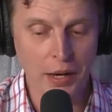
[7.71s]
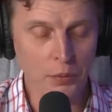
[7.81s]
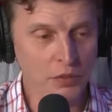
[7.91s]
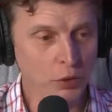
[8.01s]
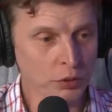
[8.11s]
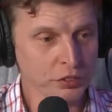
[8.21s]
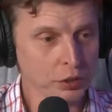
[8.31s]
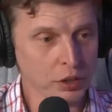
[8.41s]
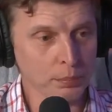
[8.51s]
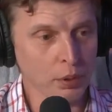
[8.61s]
we've also
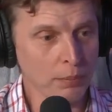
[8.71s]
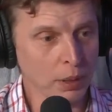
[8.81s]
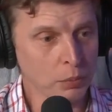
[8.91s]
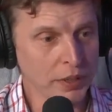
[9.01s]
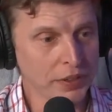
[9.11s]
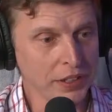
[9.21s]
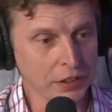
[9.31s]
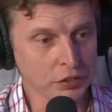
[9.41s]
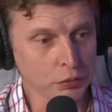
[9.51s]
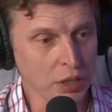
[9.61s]
got a problem with
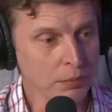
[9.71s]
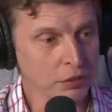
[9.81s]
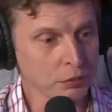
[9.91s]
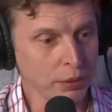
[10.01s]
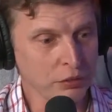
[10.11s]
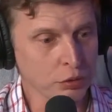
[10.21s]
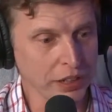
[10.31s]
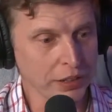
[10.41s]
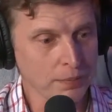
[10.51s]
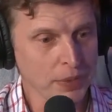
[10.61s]
extremist
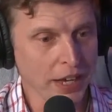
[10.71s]
rhetoric